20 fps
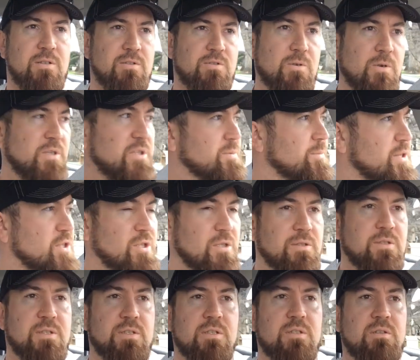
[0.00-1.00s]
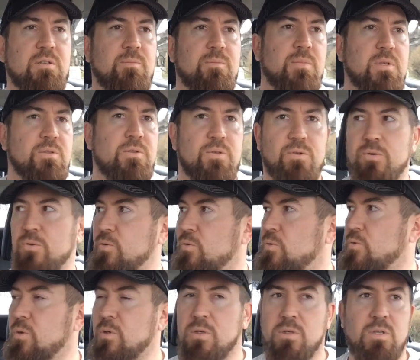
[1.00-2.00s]
transmission system
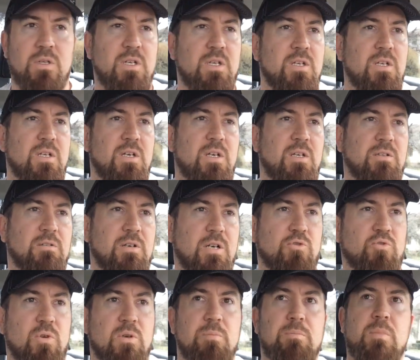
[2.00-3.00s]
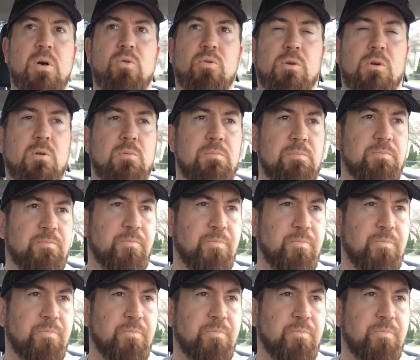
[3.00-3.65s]
to an electric motor.